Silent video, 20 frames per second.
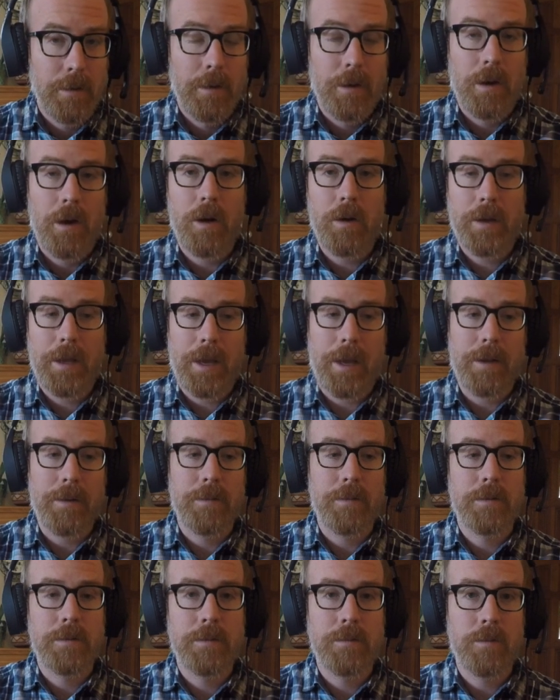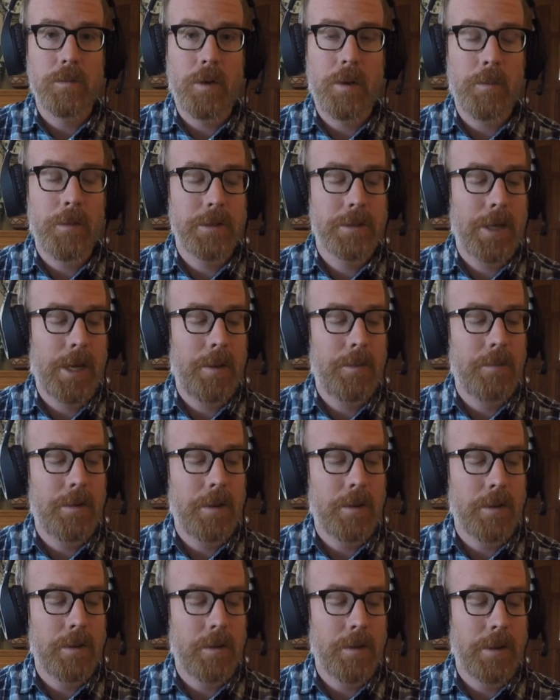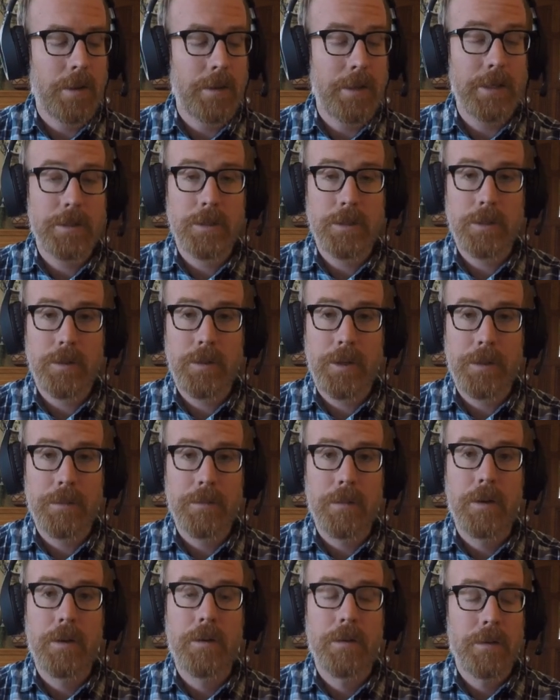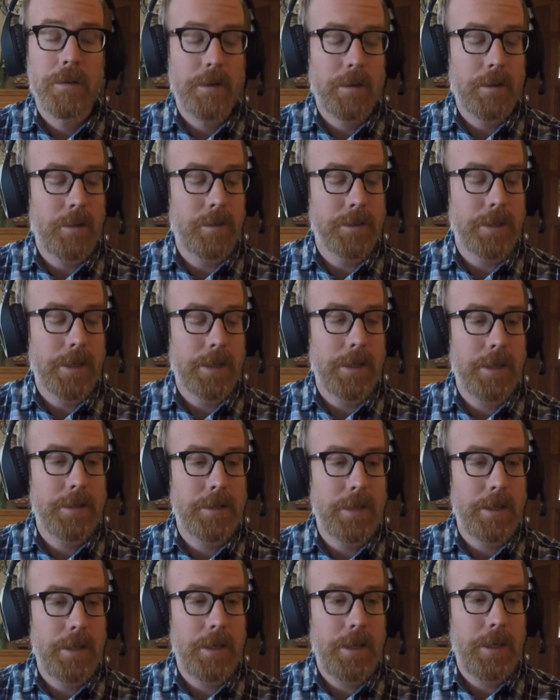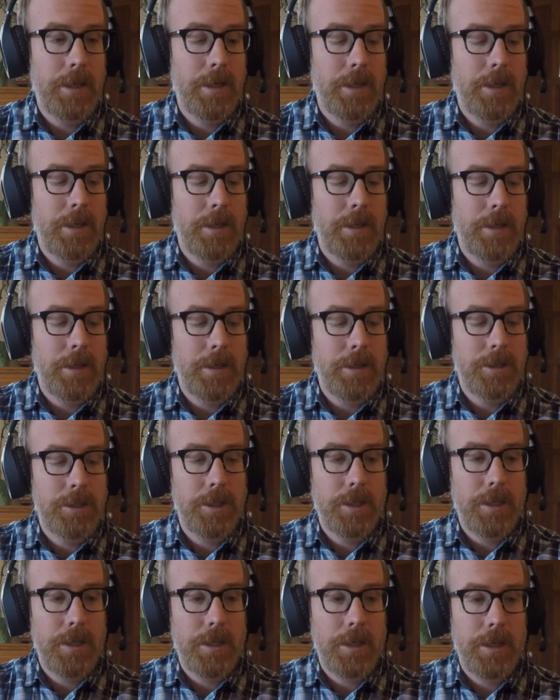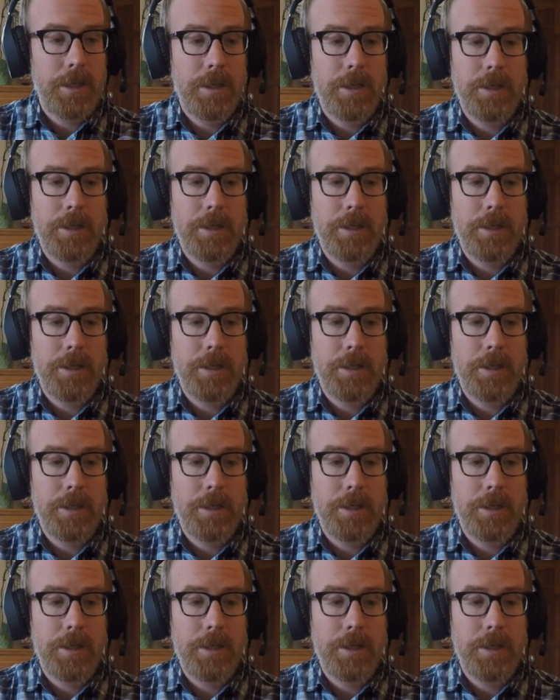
Okay, one more time, listen to it. Goes like this, E, G,